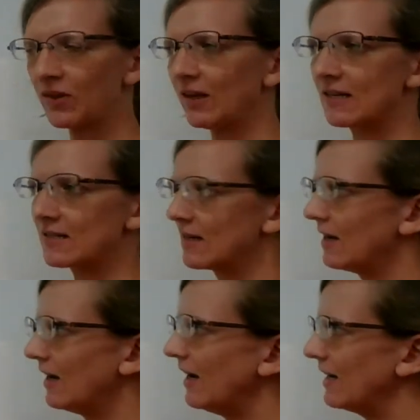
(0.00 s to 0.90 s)

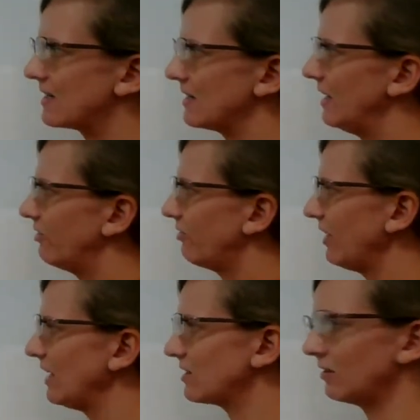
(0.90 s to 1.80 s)
it's in
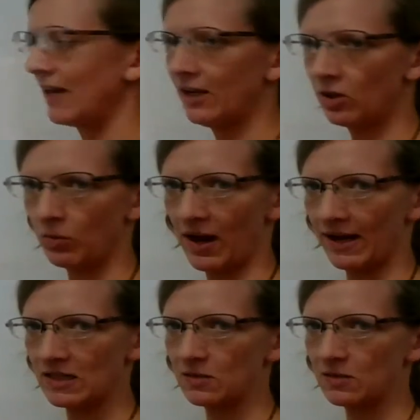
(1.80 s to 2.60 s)
feet lengthwise,